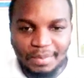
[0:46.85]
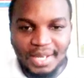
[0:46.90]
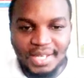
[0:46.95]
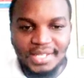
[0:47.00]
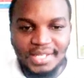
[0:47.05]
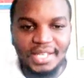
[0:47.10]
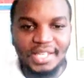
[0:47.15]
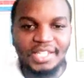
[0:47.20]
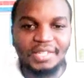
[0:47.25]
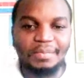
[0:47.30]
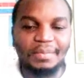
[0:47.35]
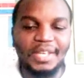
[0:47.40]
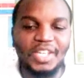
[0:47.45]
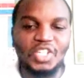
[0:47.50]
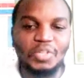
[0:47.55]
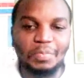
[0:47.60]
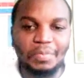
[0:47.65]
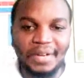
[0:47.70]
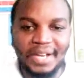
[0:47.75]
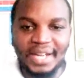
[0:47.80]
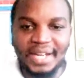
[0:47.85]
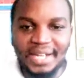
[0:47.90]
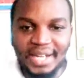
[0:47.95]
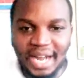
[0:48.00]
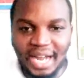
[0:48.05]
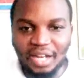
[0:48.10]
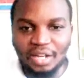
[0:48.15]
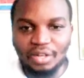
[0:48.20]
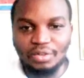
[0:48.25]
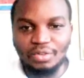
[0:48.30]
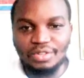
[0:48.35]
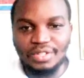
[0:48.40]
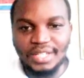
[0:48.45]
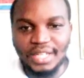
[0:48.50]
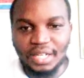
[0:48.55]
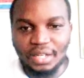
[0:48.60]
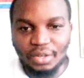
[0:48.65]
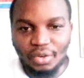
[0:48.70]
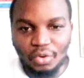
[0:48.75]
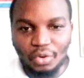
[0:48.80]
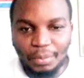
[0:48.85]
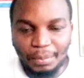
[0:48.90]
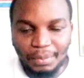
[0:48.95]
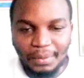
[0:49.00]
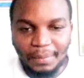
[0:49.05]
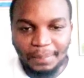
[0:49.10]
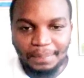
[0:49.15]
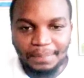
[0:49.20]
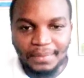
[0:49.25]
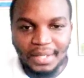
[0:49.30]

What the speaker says: message may spread across the globe.